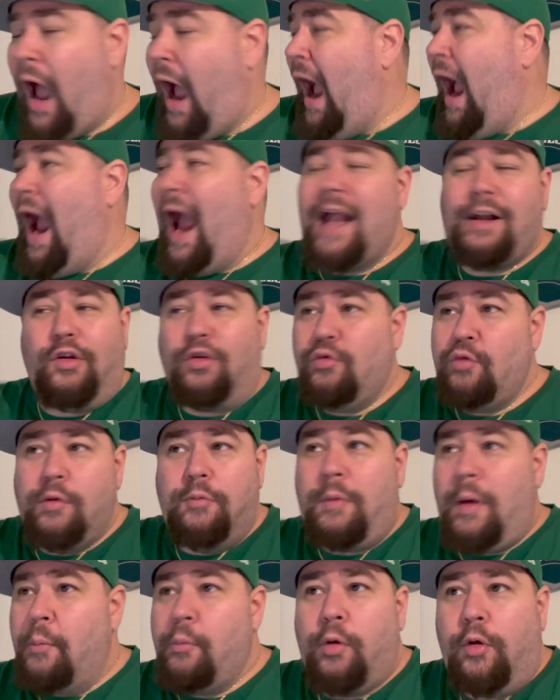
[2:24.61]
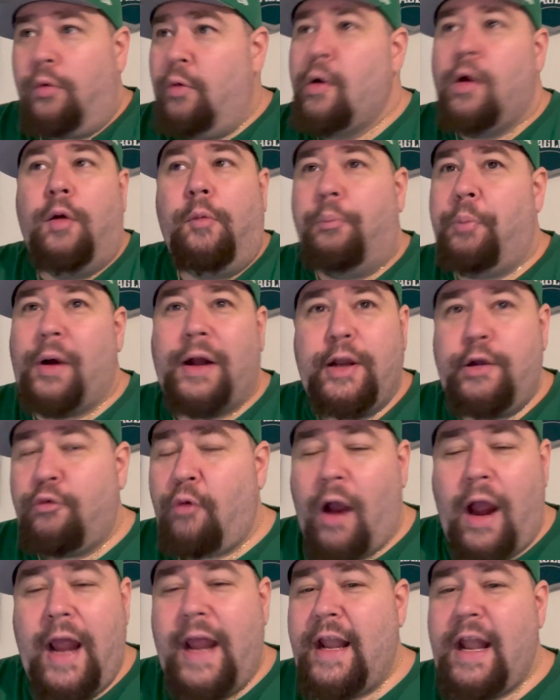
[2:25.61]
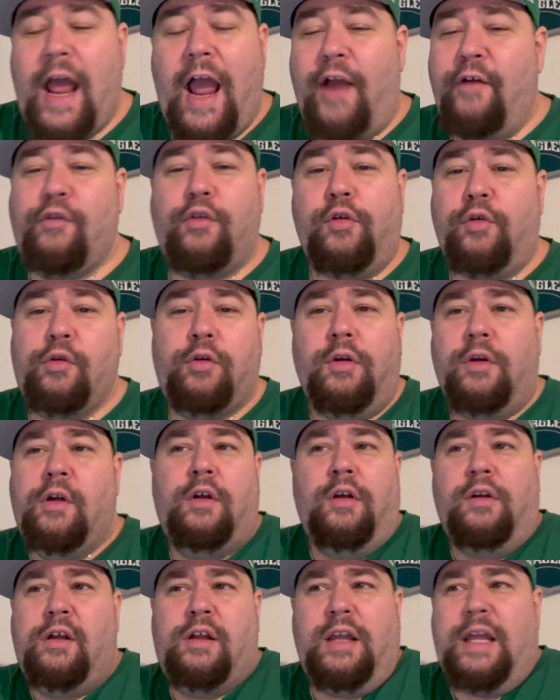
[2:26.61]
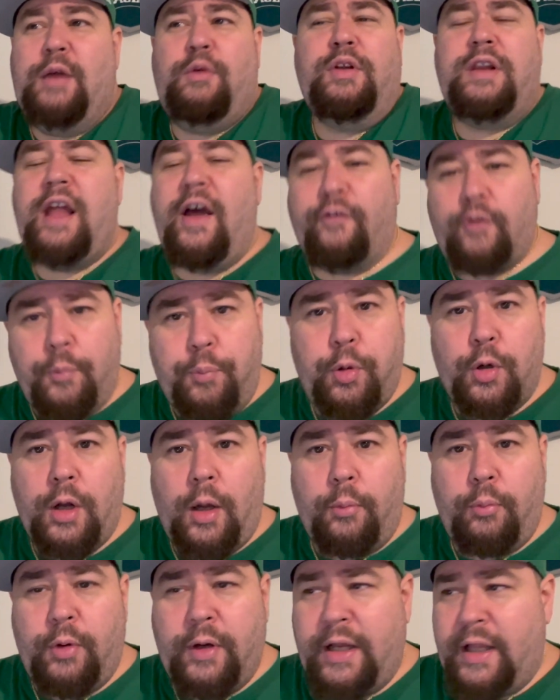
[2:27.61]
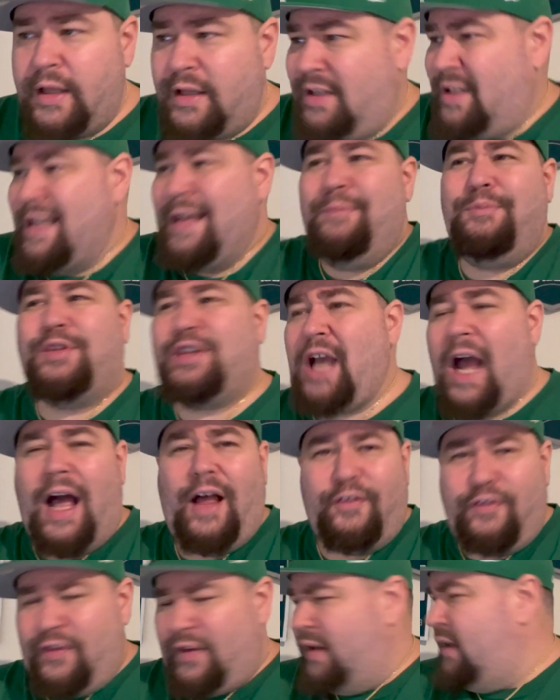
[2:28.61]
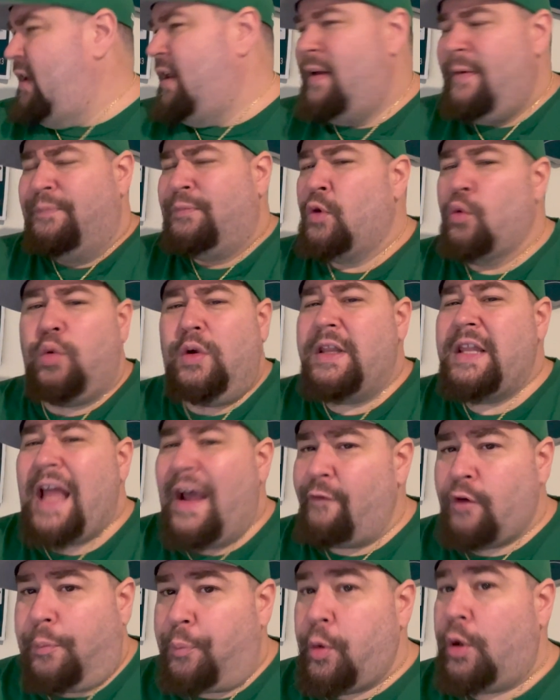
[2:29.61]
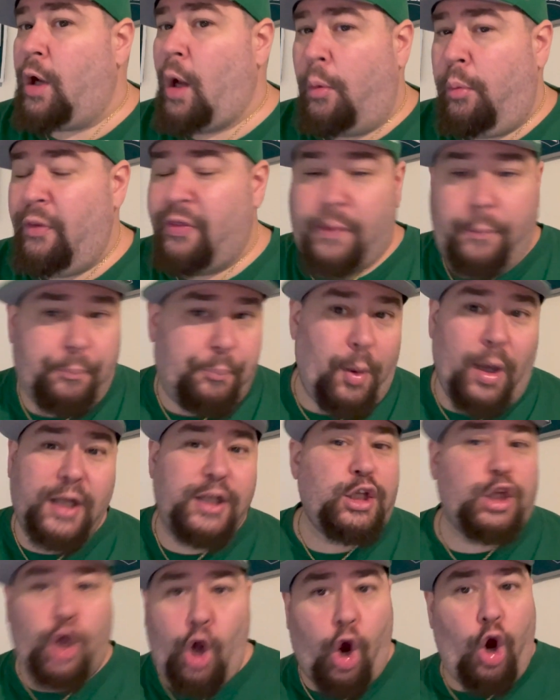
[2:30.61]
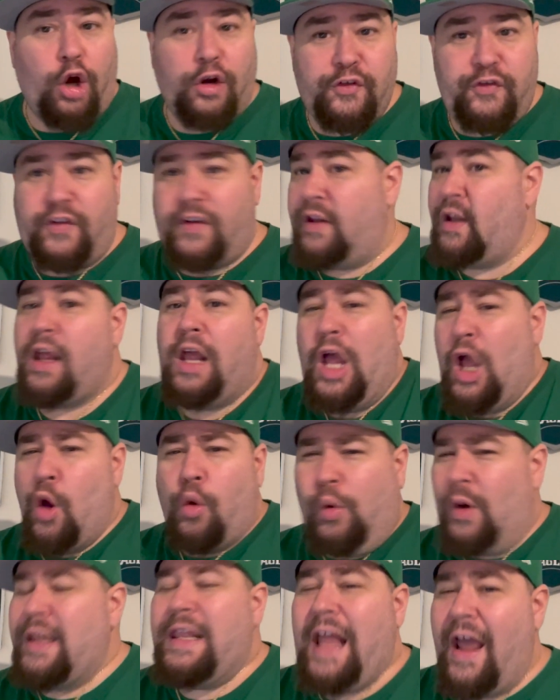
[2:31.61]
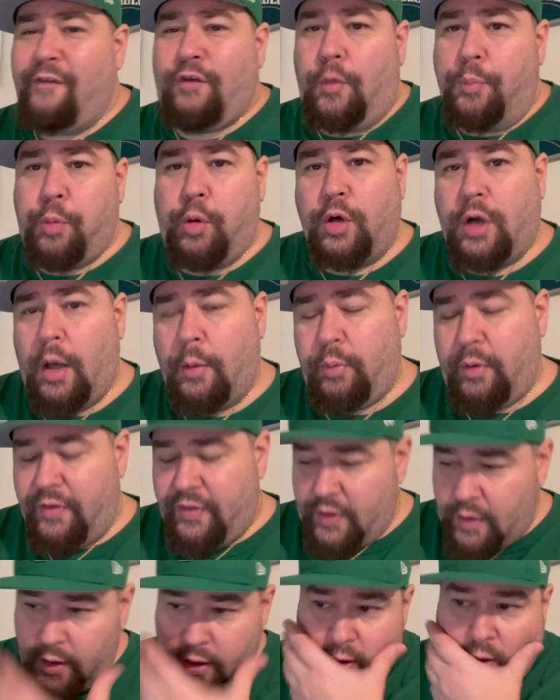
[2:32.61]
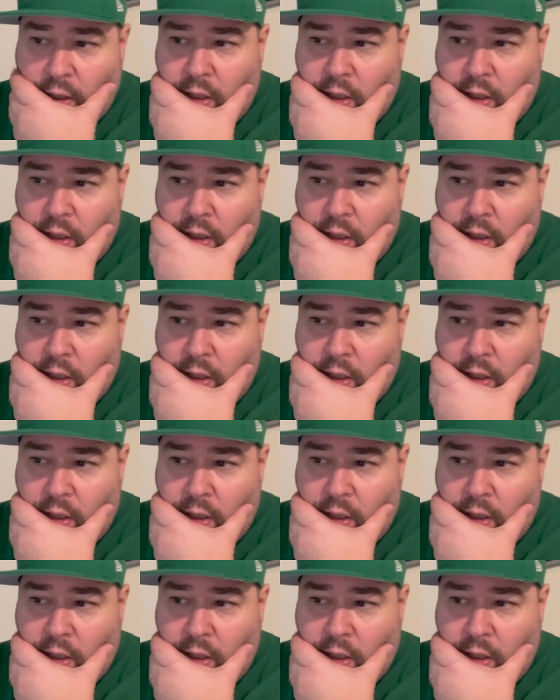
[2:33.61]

I don't remember Buddy Ryan ever, he would never put up with it. Jim Johnson would never put up with it. Bud Carson would never put up with it.